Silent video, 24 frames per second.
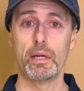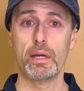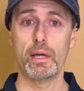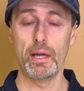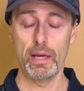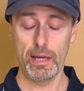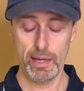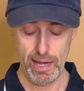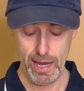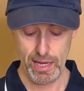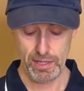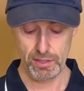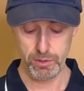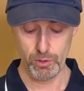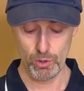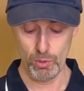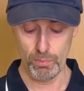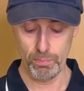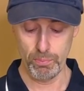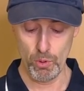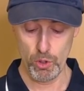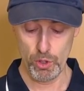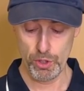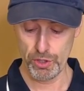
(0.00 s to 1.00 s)
It has little
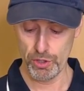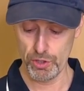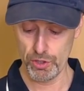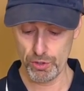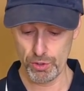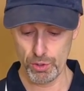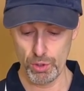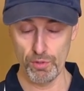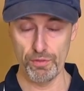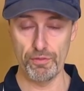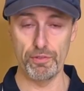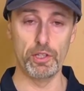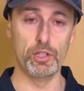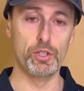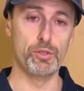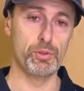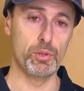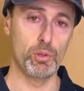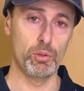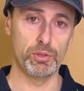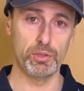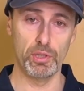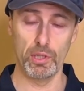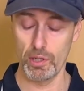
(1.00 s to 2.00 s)
bushes too for your
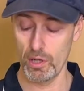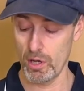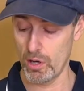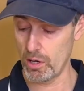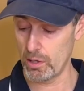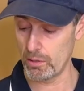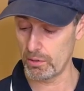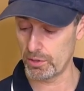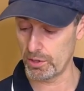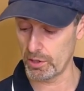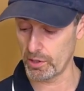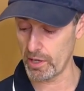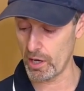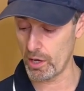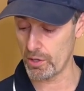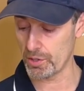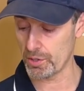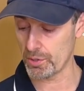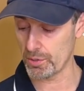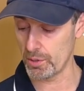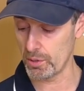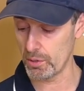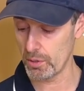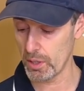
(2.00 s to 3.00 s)
drill to go
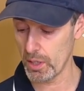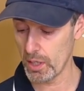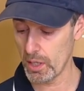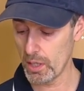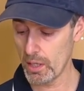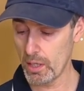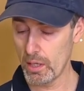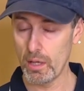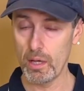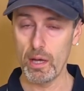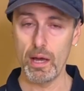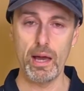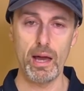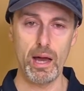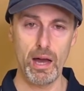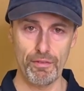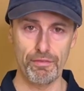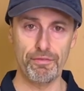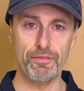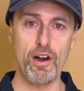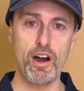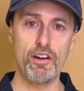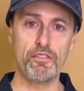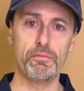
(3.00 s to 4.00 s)
through a
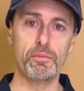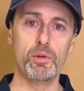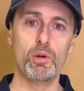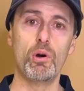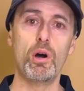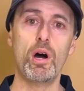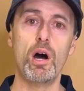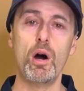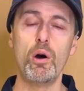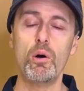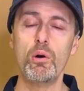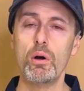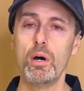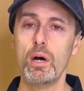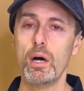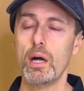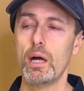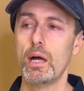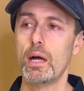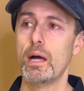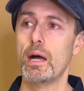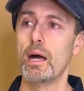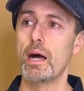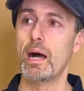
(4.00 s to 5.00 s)
5mm hole.
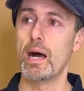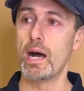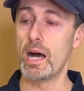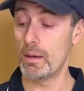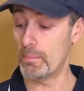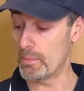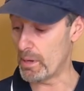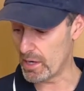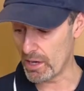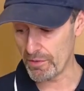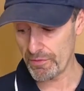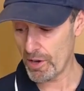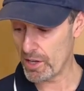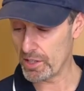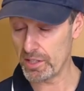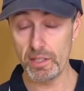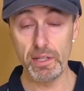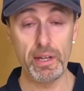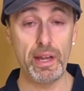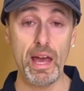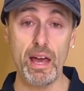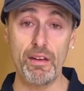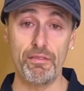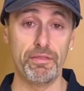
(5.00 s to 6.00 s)
And if I didn't
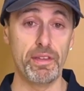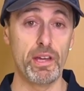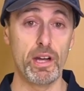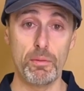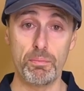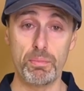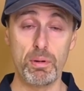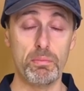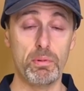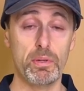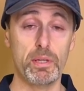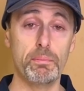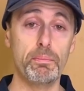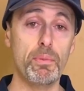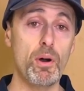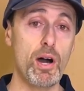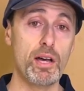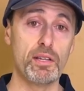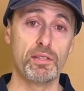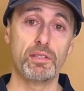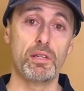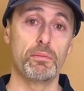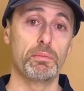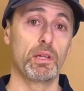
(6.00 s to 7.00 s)
have that, I'd probably buy
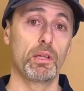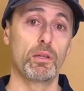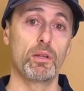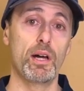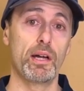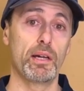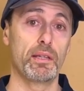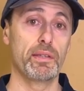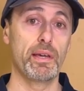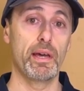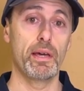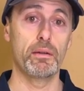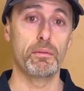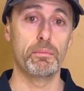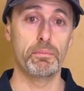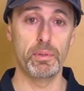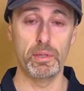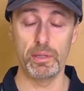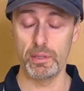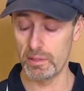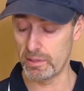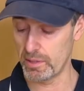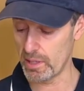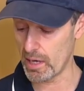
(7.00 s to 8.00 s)
something like that.
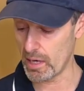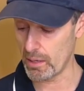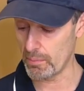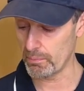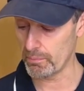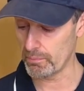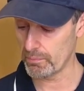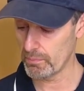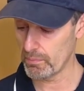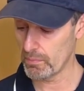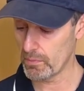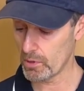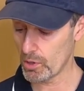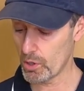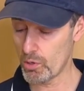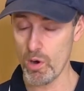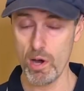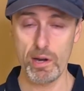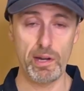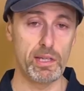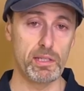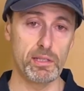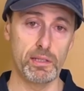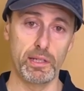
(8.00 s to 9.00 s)
But quite
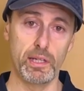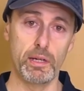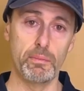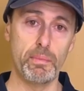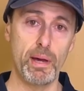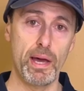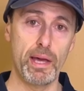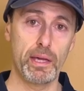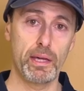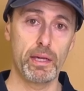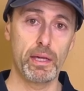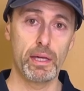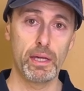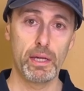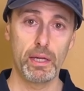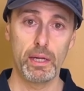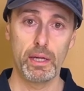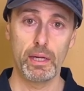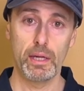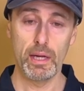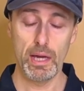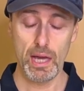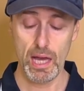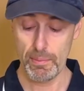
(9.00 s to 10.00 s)
easily to make,
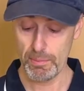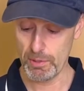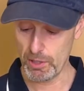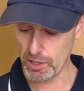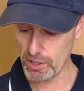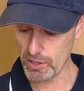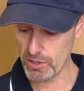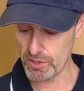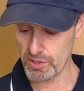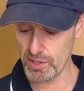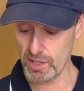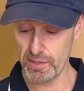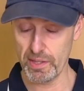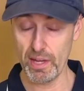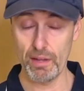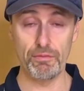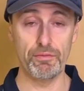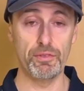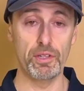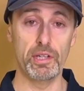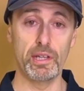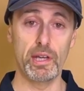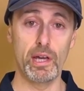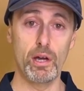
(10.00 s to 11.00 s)
and you can see that
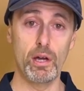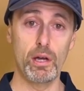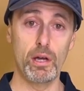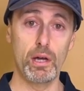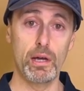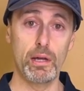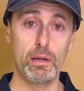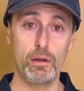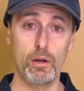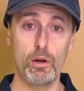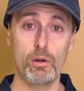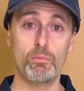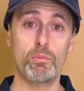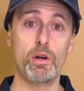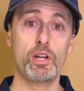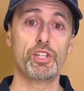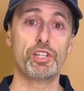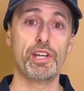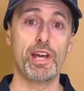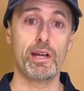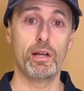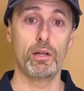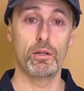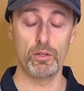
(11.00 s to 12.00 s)
video on my
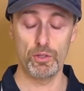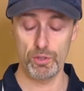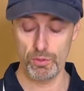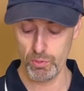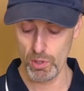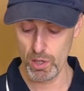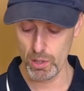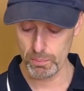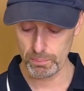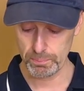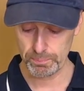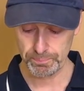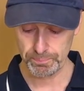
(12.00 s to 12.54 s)
channel as well.